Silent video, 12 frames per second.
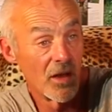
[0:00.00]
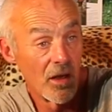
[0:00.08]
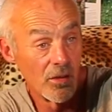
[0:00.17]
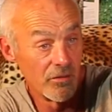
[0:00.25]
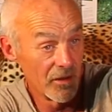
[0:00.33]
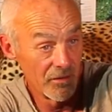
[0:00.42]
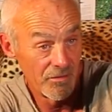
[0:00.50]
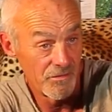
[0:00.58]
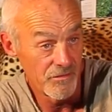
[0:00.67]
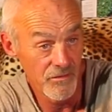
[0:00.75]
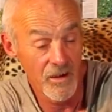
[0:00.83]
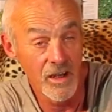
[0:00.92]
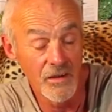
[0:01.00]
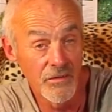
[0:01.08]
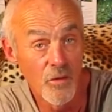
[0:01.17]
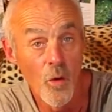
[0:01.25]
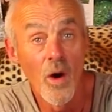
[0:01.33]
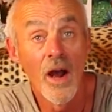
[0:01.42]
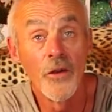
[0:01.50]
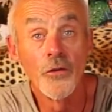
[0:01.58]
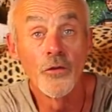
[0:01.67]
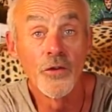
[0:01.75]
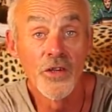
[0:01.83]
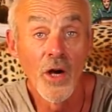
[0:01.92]
over
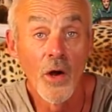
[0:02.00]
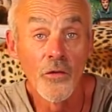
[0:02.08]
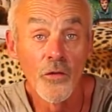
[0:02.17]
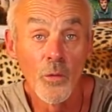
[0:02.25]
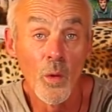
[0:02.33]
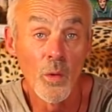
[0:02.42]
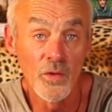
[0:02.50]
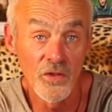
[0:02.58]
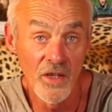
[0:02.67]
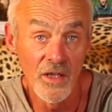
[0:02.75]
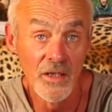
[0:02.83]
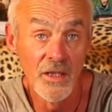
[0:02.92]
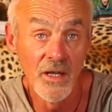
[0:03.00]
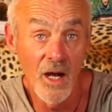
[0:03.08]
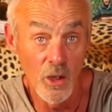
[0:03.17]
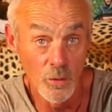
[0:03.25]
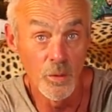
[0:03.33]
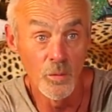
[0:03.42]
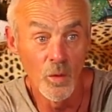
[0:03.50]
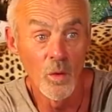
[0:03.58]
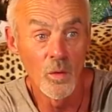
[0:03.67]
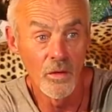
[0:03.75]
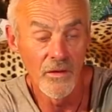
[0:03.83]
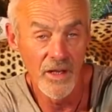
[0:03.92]
300-400 yards of water, open
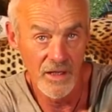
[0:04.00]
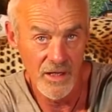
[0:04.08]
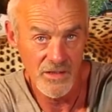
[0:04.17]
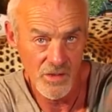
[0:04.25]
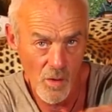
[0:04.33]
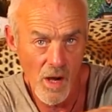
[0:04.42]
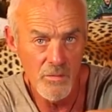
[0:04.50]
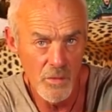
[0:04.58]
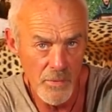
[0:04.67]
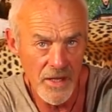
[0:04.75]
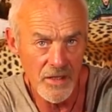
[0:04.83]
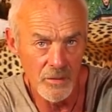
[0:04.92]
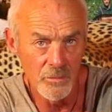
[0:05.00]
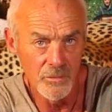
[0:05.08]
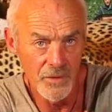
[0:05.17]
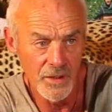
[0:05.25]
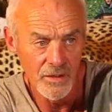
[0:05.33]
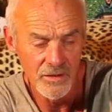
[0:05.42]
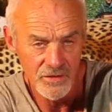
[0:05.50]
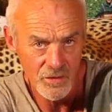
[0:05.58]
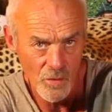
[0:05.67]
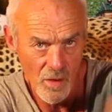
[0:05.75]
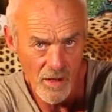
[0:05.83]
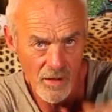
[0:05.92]
water, that gets quite a momentum, you know. It's
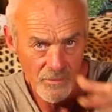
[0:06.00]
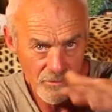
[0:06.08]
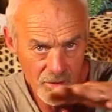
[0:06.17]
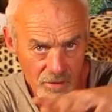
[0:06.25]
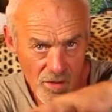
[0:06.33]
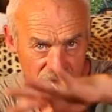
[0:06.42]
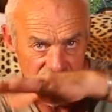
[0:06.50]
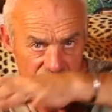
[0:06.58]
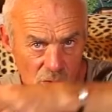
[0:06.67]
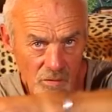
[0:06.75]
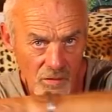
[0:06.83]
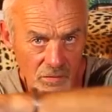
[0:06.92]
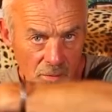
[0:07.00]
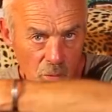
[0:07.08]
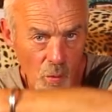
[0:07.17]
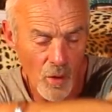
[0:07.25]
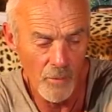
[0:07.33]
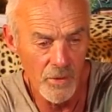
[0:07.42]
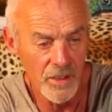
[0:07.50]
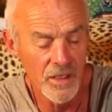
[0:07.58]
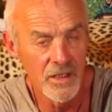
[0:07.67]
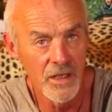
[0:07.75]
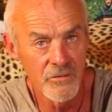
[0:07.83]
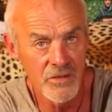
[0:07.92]
quite a nice silver ripple coming
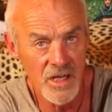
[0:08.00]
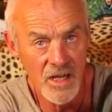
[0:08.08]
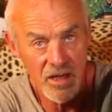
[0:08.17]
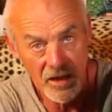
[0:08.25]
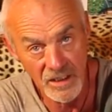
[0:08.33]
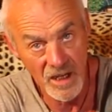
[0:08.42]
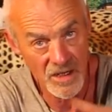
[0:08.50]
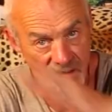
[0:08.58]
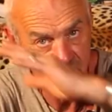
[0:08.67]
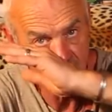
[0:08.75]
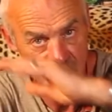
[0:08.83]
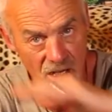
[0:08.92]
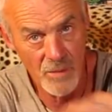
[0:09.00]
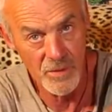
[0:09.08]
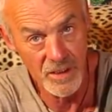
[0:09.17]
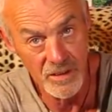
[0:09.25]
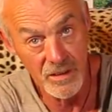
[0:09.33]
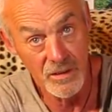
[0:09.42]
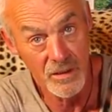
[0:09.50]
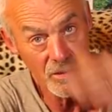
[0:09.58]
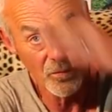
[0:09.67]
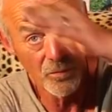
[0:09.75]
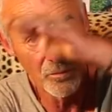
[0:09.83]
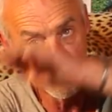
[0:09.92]
in, and every now and then a gust had come in and a
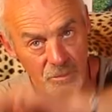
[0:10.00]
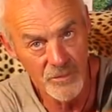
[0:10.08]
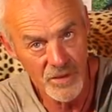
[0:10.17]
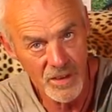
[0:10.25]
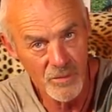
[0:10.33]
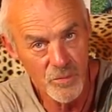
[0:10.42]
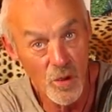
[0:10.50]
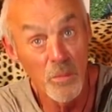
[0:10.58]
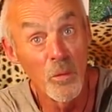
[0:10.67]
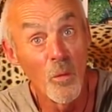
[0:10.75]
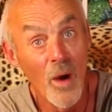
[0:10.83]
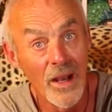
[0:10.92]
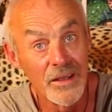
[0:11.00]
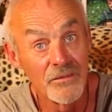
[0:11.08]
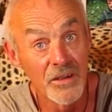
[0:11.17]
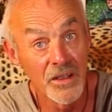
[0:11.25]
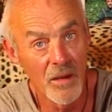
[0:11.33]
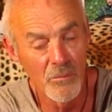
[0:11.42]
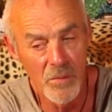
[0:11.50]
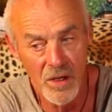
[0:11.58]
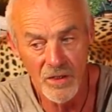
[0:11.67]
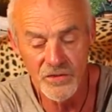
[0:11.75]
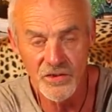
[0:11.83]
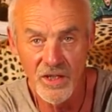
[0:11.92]
little, you know, proper wave had come
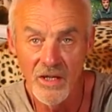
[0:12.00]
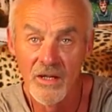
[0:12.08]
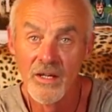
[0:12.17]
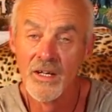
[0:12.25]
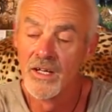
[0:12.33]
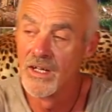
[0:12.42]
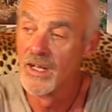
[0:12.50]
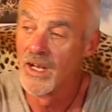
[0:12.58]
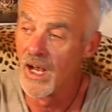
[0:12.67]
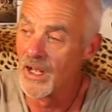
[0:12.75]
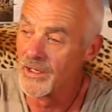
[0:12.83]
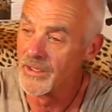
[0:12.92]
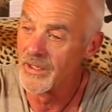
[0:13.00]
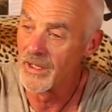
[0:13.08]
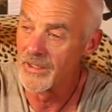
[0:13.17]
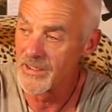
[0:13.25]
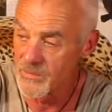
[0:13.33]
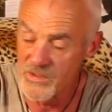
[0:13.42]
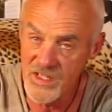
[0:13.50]
past you. And there's some